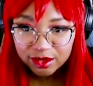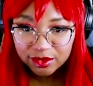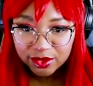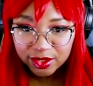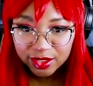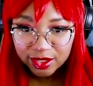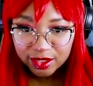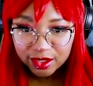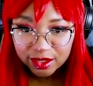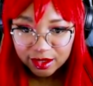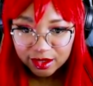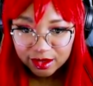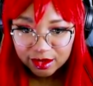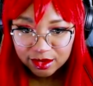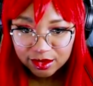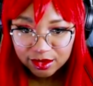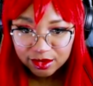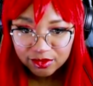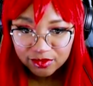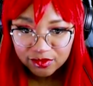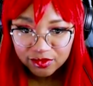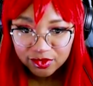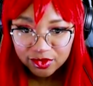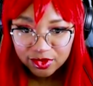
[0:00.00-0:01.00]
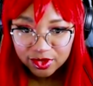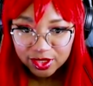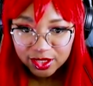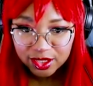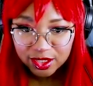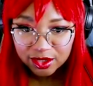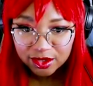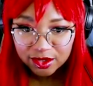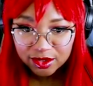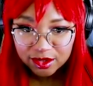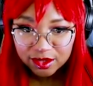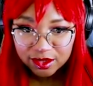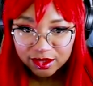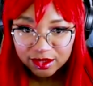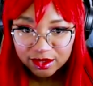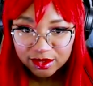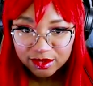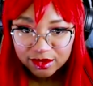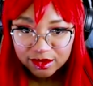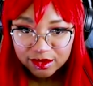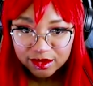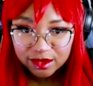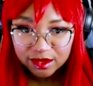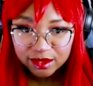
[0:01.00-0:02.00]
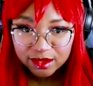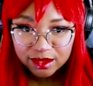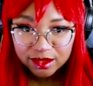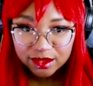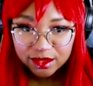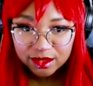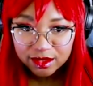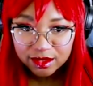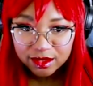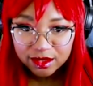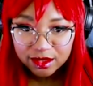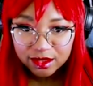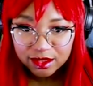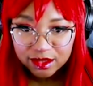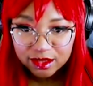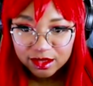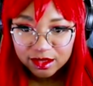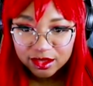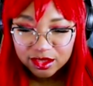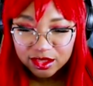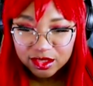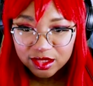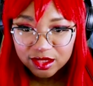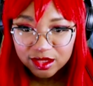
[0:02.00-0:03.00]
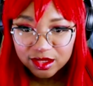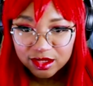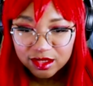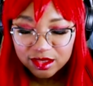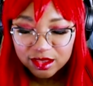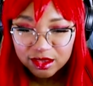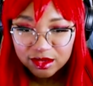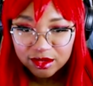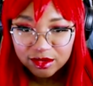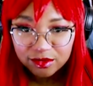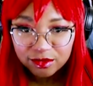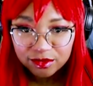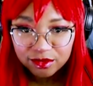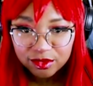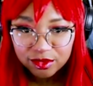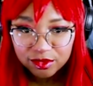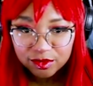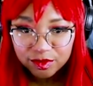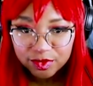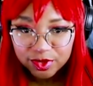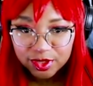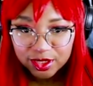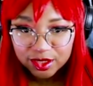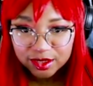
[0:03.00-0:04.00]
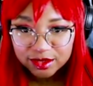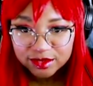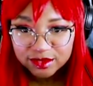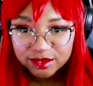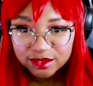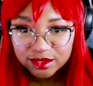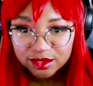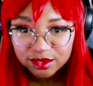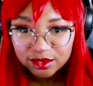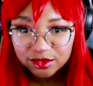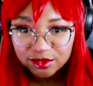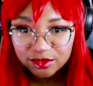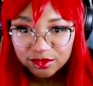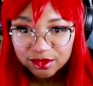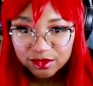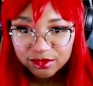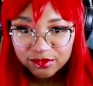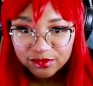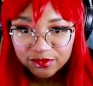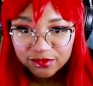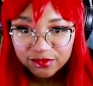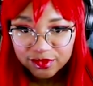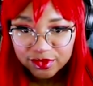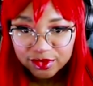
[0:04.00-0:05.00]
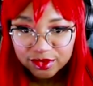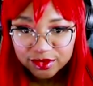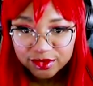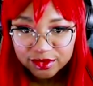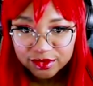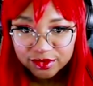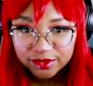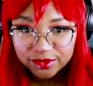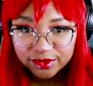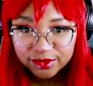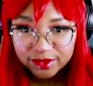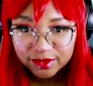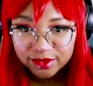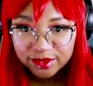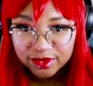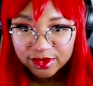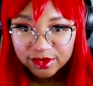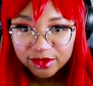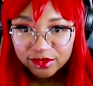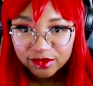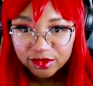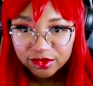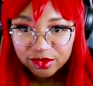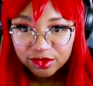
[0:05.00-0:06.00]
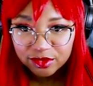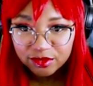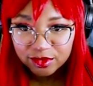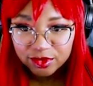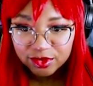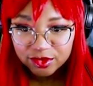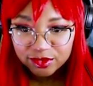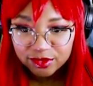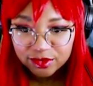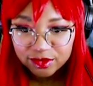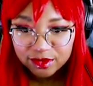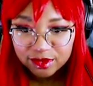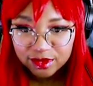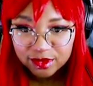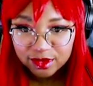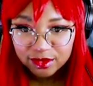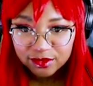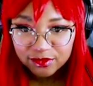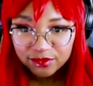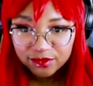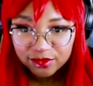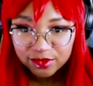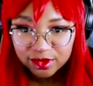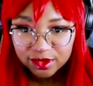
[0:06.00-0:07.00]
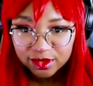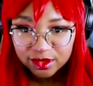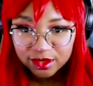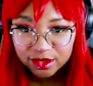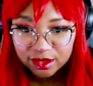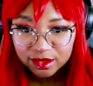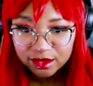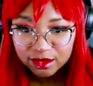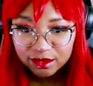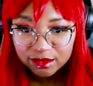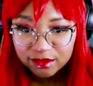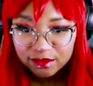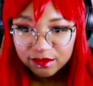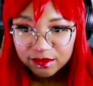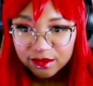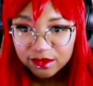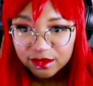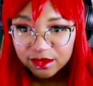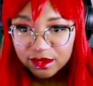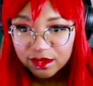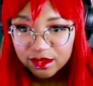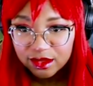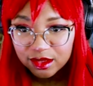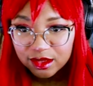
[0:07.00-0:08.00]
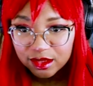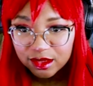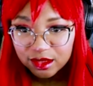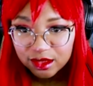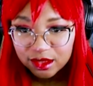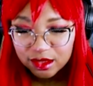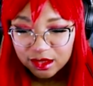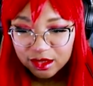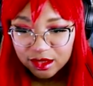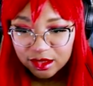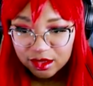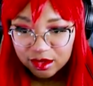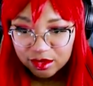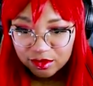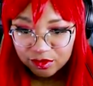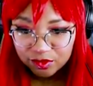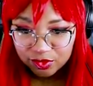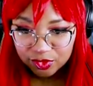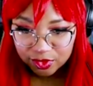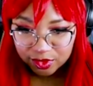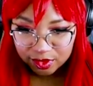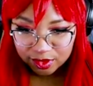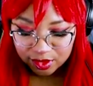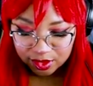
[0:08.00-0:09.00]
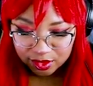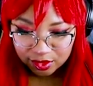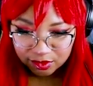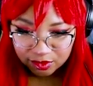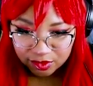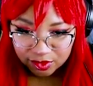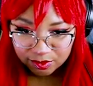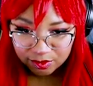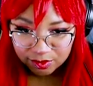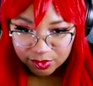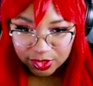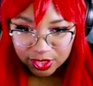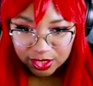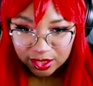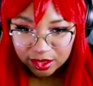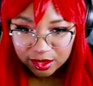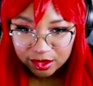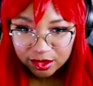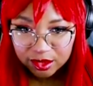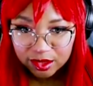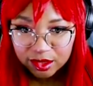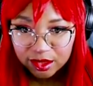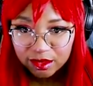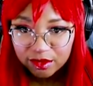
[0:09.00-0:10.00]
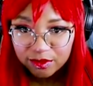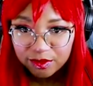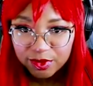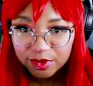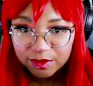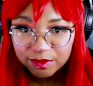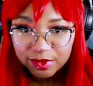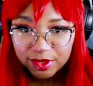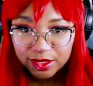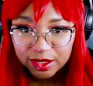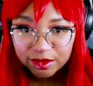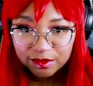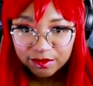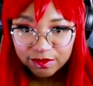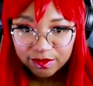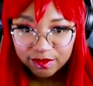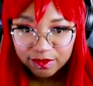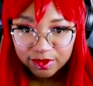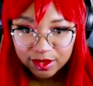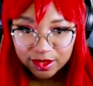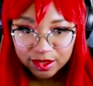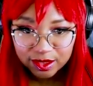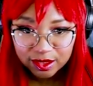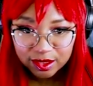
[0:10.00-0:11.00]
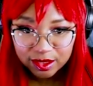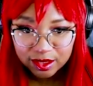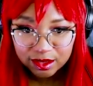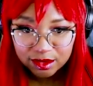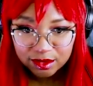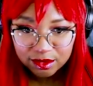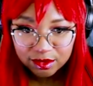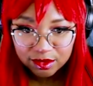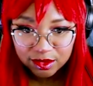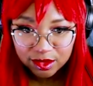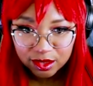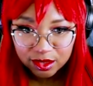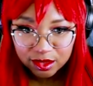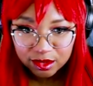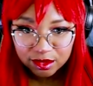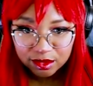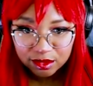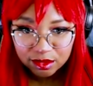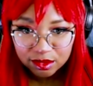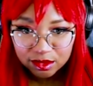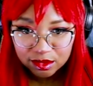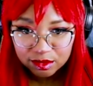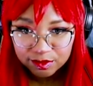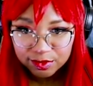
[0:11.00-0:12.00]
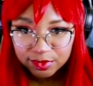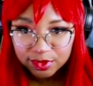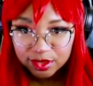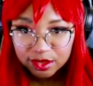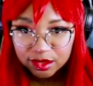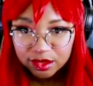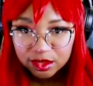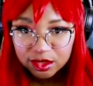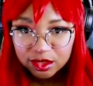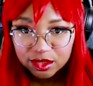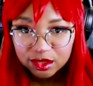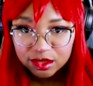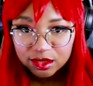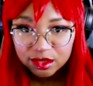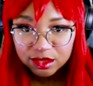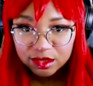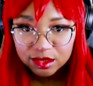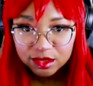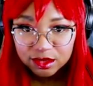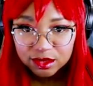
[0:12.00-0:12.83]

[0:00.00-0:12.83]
Okay, looking for a gear. Check the room next to it first, because that's usually where stuff is. But now in my look, it's probably outside and all that garbage.